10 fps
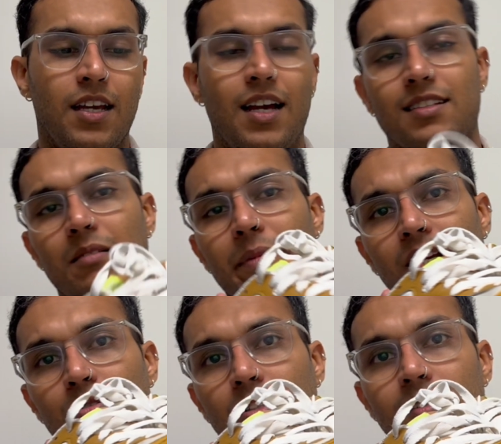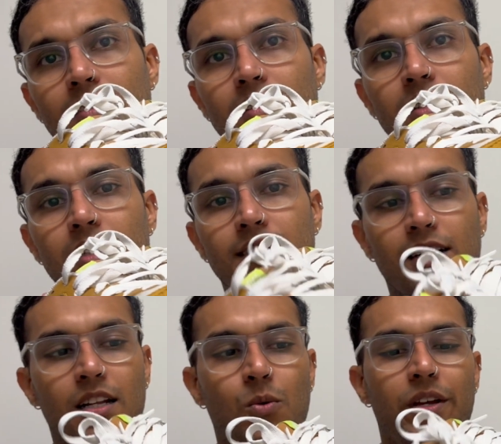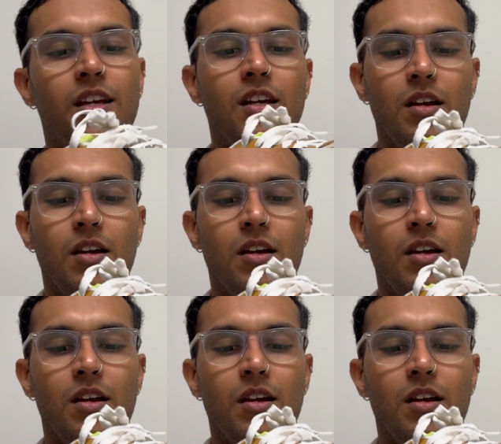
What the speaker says: as compared to this colorway.